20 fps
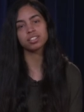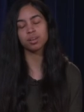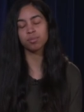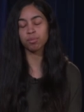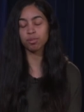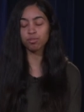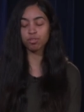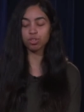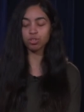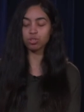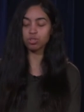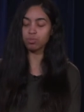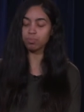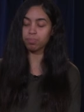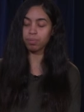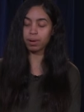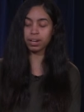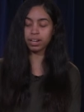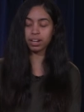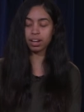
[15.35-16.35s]
Some of you
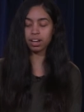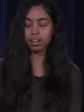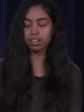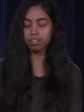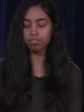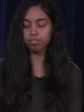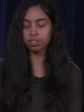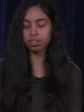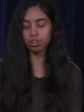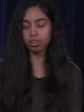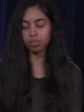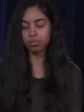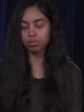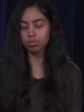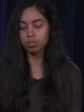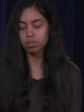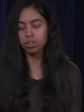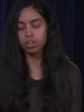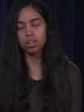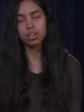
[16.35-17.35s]
might not even
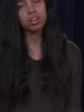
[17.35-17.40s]
know.